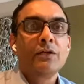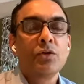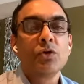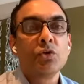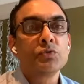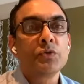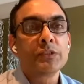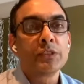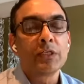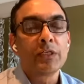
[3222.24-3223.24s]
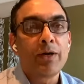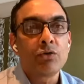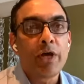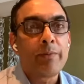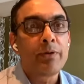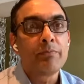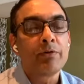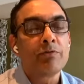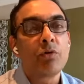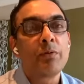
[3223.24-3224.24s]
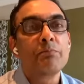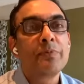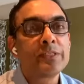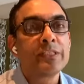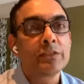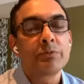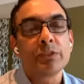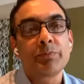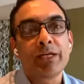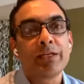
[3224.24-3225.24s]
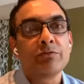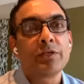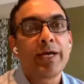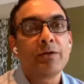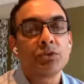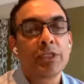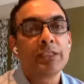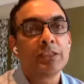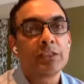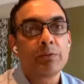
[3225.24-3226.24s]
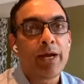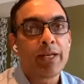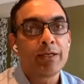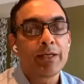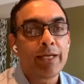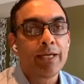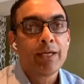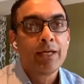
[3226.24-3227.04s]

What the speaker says: those will certainly bound to happen. But from a business perspective, trying to change it dramatically,